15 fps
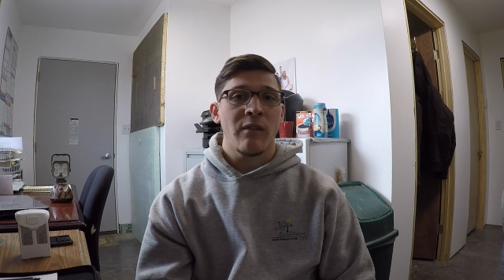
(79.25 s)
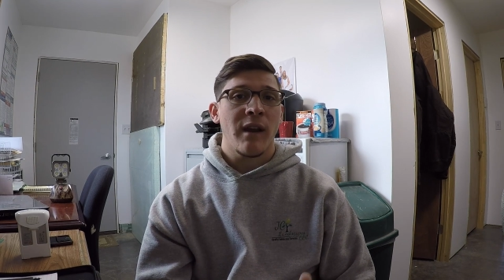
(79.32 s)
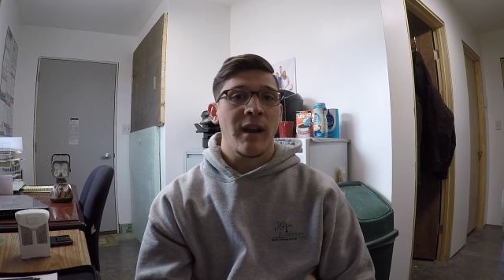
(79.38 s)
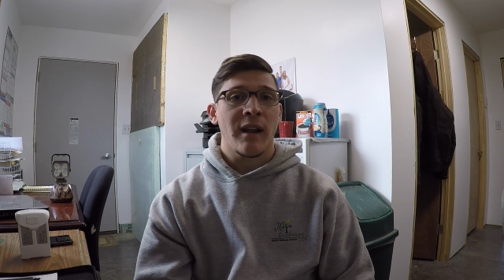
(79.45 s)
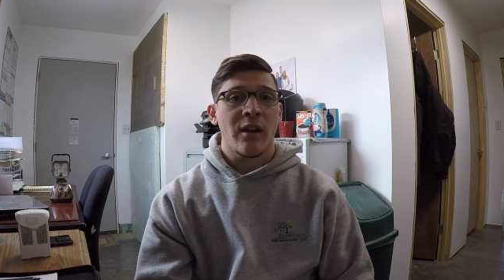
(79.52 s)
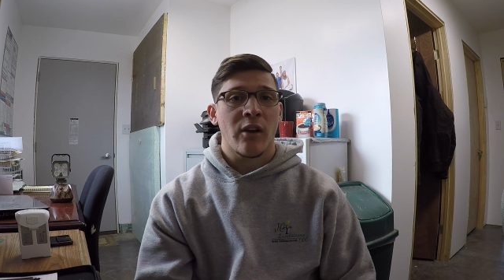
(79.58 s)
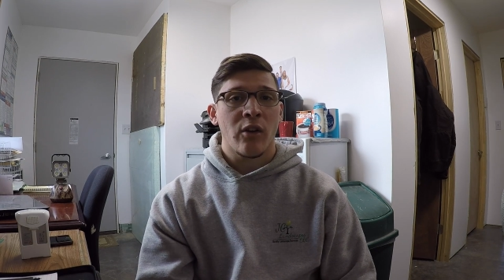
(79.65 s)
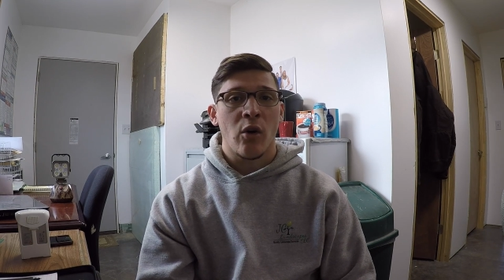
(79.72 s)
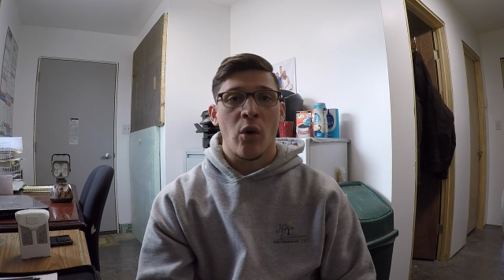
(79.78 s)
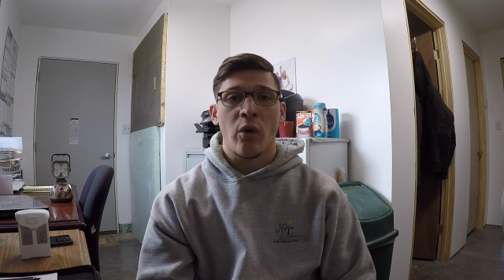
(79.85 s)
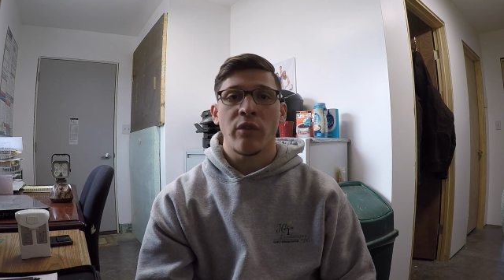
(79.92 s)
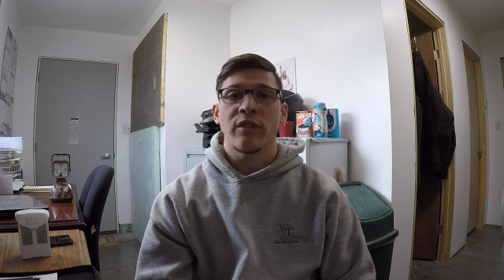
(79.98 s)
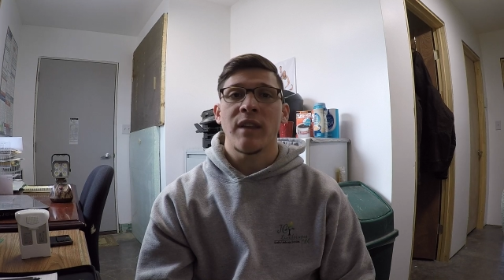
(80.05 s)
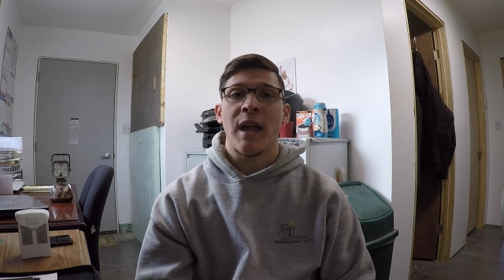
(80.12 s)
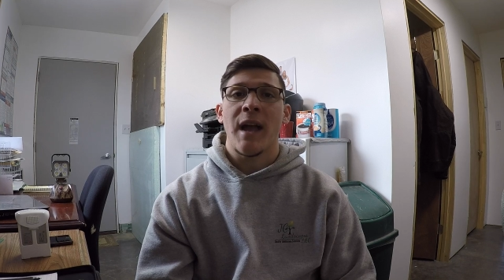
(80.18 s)
writing our
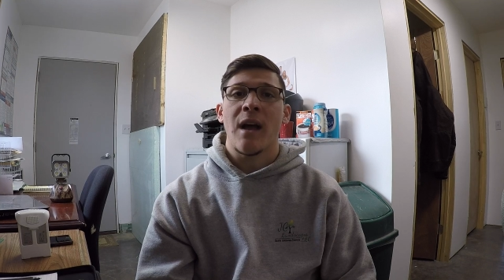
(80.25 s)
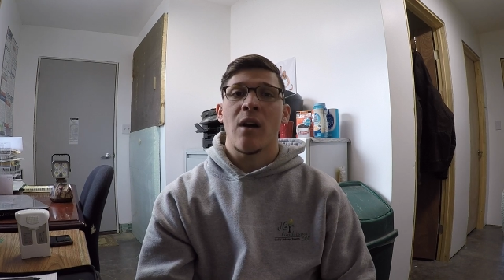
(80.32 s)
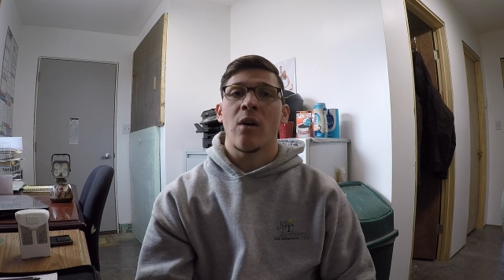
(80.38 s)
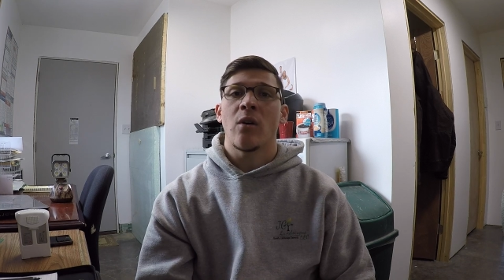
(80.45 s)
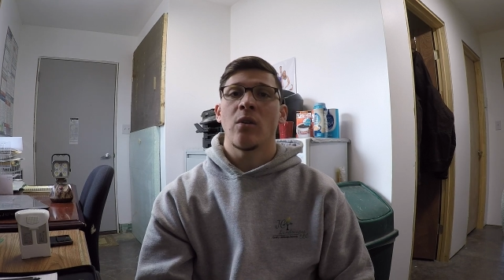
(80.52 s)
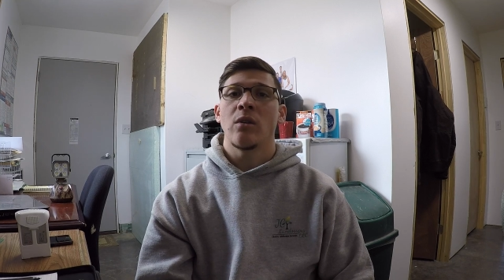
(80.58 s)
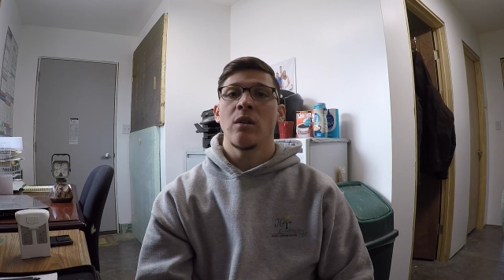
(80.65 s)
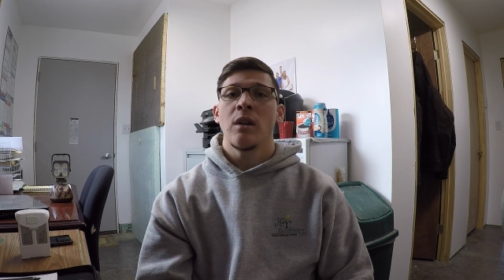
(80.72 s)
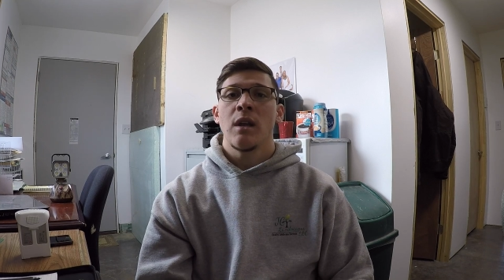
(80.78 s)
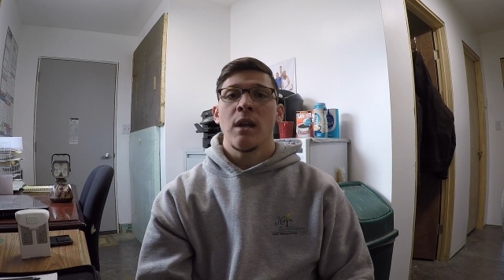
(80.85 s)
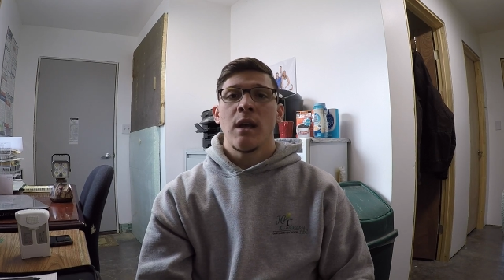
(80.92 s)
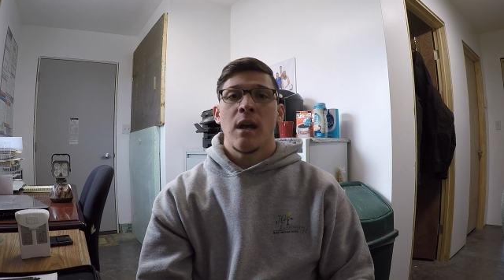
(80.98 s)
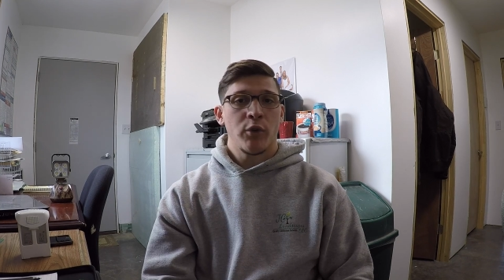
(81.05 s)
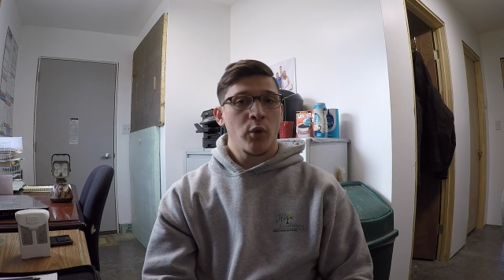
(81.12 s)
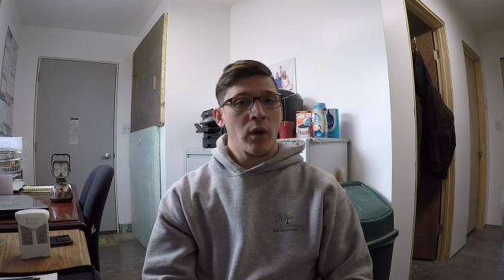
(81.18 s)
goals down,
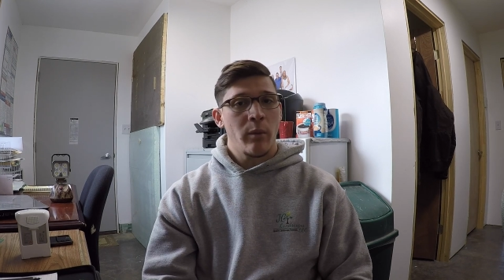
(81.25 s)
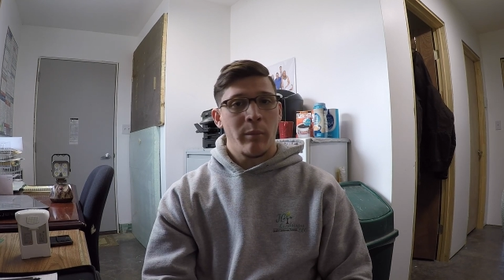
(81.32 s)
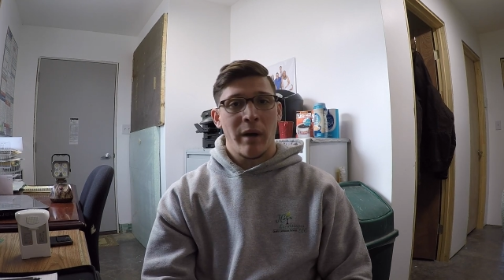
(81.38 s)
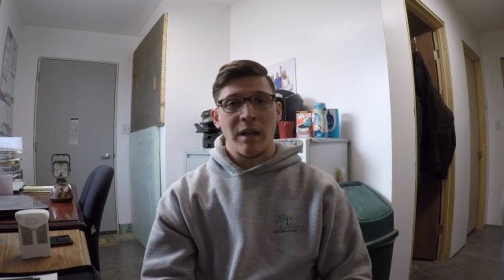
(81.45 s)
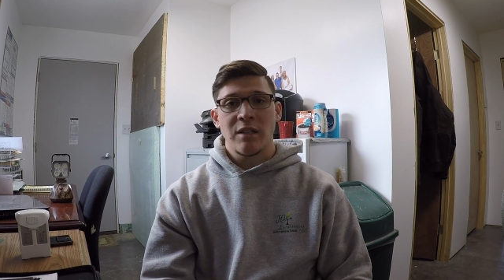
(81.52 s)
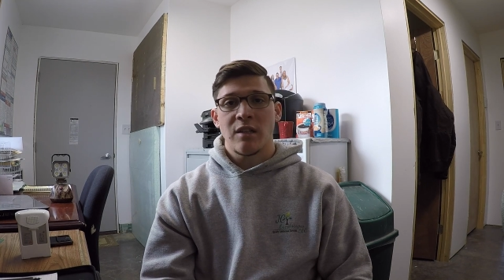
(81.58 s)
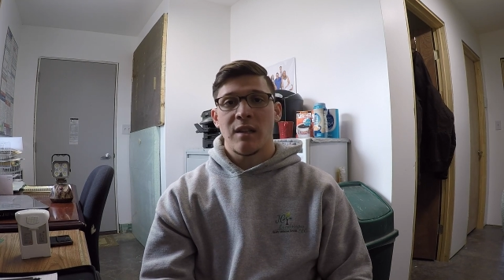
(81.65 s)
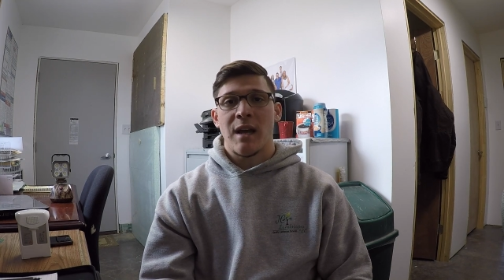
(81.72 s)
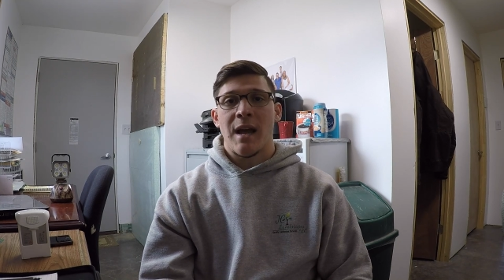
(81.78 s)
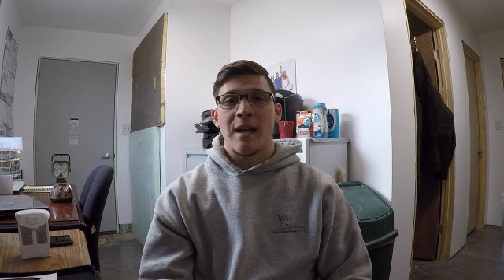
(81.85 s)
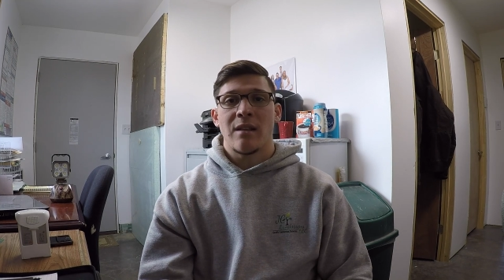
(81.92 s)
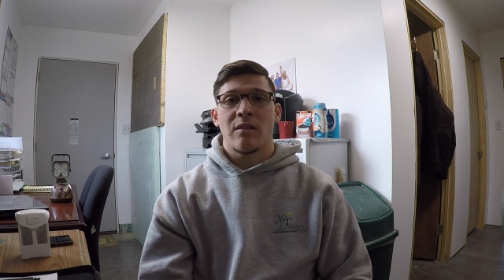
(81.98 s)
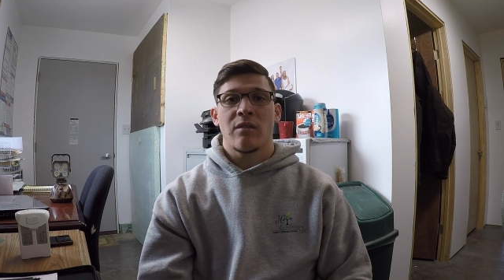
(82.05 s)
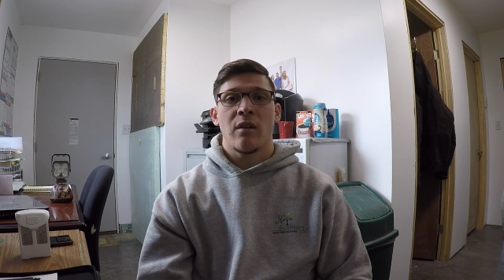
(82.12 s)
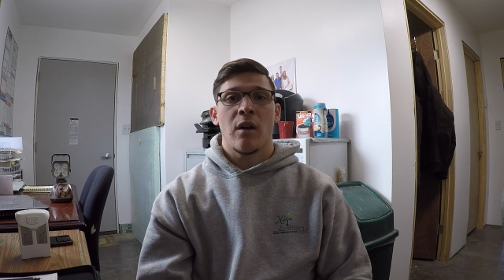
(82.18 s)
doing a bunch of
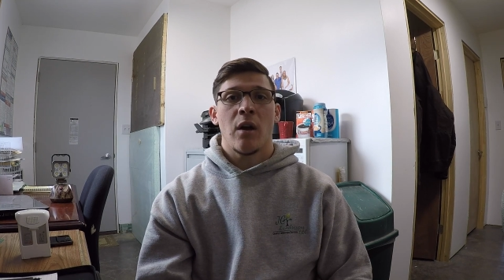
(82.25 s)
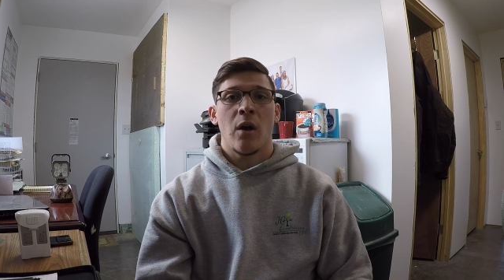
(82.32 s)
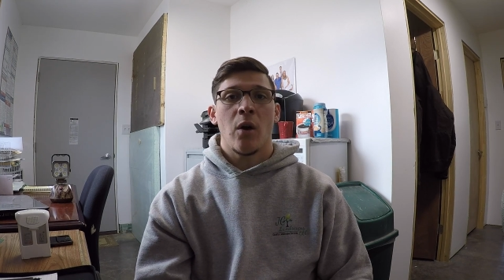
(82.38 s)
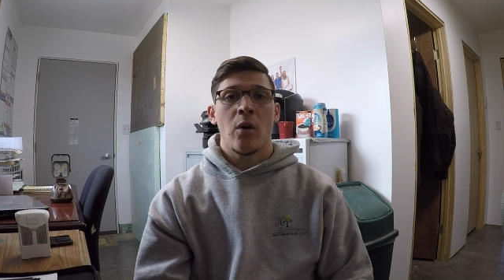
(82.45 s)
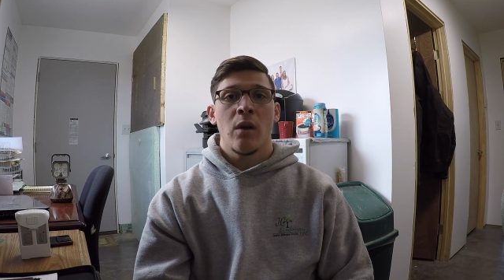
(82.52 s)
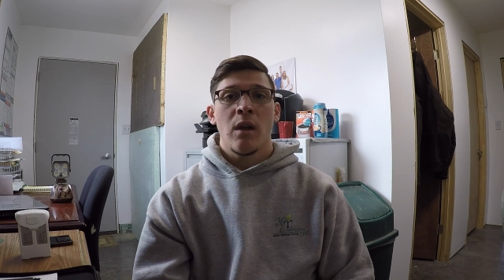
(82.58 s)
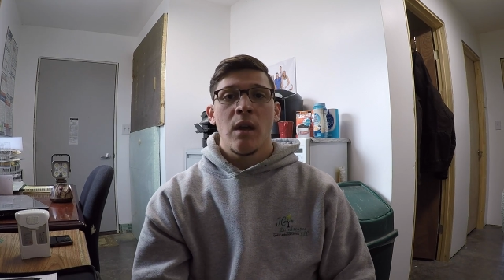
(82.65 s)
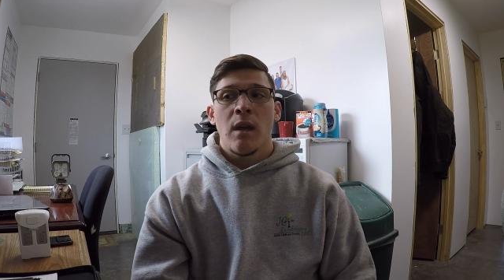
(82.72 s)
that. So.